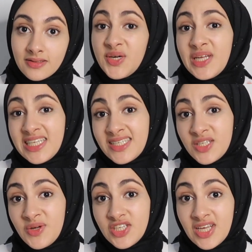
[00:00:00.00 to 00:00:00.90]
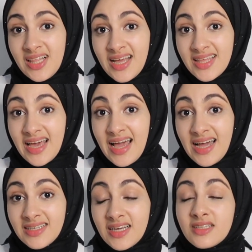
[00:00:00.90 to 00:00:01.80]
So in a situation like
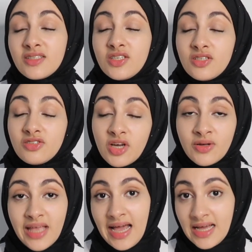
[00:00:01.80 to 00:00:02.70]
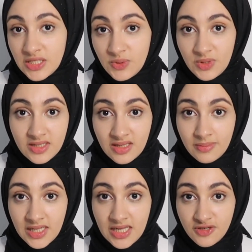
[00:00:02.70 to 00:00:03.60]
that, just don't ask where
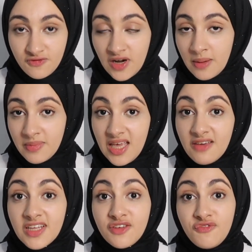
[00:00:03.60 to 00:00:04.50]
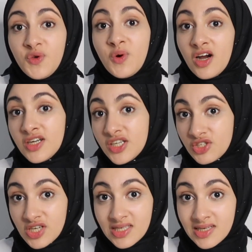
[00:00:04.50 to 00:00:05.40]
somebody is from. Even if you are
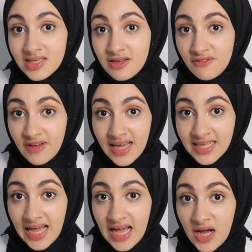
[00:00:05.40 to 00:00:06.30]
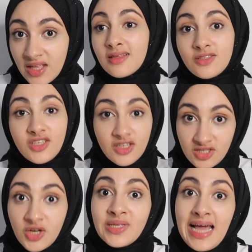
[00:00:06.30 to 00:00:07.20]
interested to find out, just
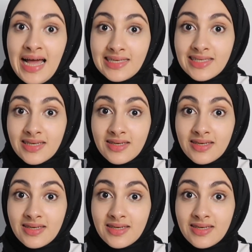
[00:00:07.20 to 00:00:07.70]
don't ask.